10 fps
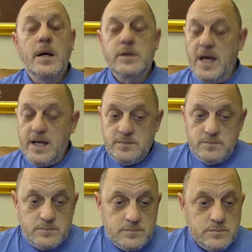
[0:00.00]
then
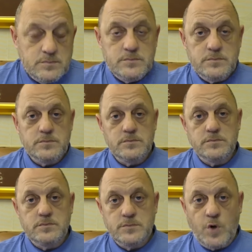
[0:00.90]

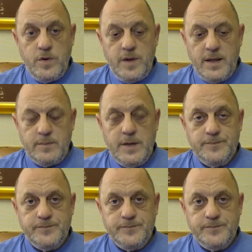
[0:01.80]
contact me.